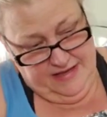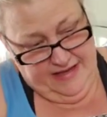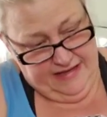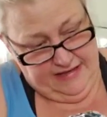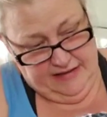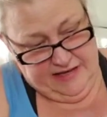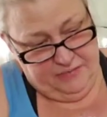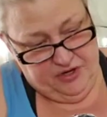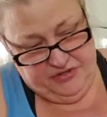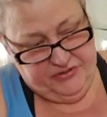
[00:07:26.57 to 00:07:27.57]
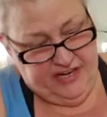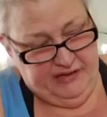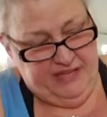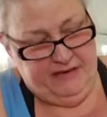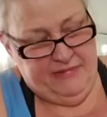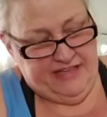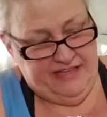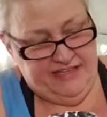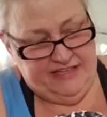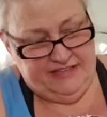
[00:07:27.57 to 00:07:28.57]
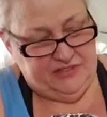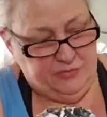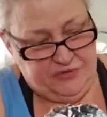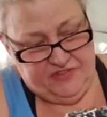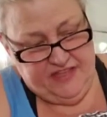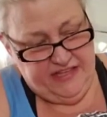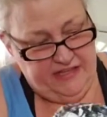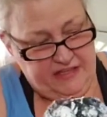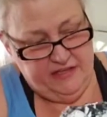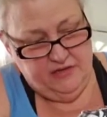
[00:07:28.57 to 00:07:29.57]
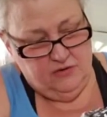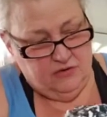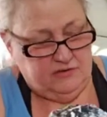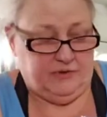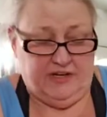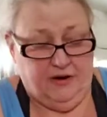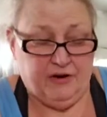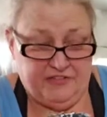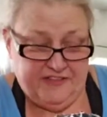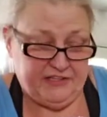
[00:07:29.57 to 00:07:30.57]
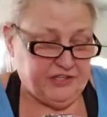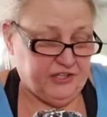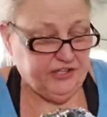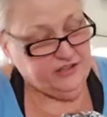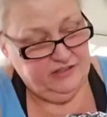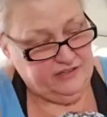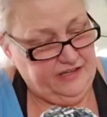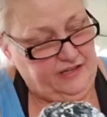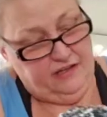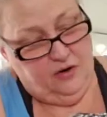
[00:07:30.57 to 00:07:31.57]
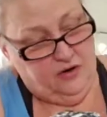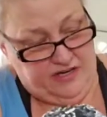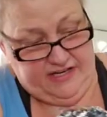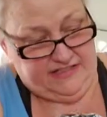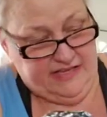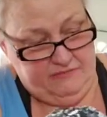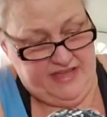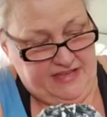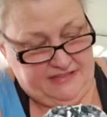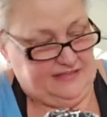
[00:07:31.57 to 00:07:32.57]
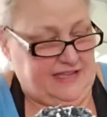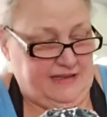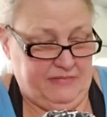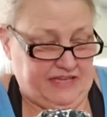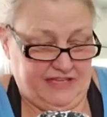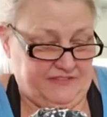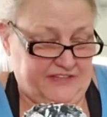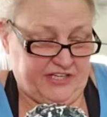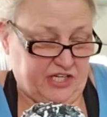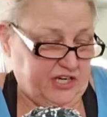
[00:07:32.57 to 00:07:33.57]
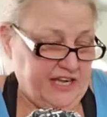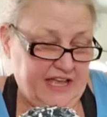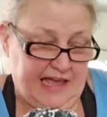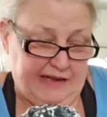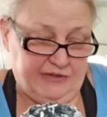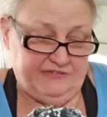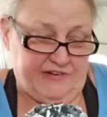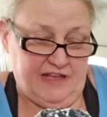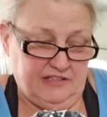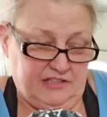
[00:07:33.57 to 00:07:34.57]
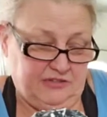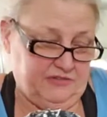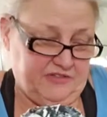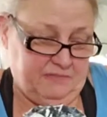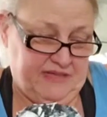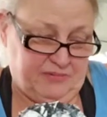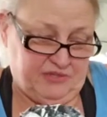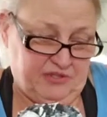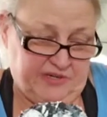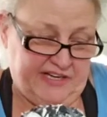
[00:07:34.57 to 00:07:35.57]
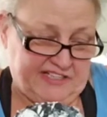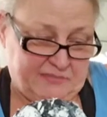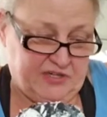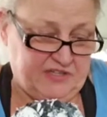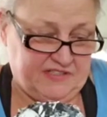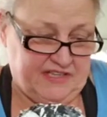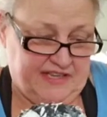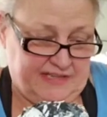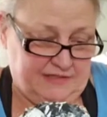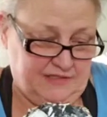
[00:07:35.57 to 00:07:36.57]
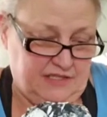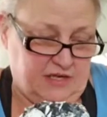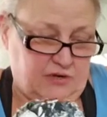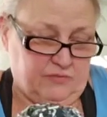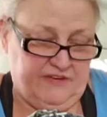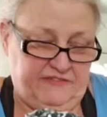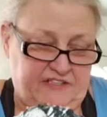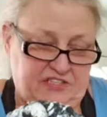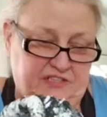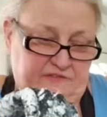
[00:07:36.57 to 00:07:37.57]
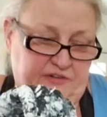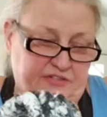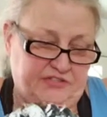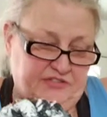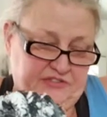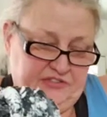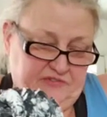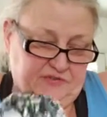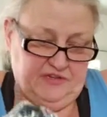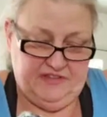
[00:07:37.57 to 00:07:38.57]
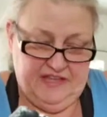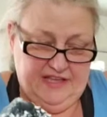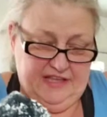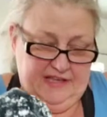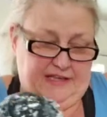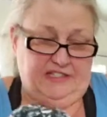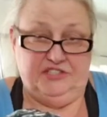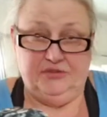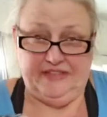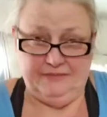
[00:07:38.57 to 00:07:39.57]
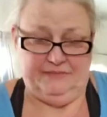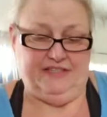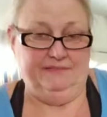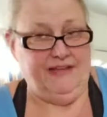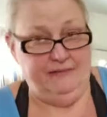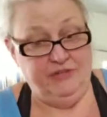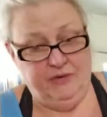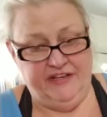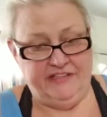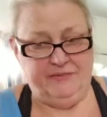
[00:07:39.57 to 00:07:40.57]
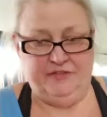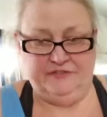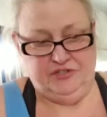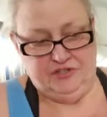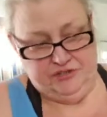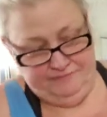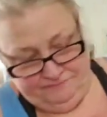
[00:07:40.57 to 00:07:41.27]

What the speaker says: And a lot of pros recommend making it super thin or thinner, and some may say making it thicker. I would follow the people who are experts at, you know, refinishing furniture and so forth. I do it, but I'm no expert for sure.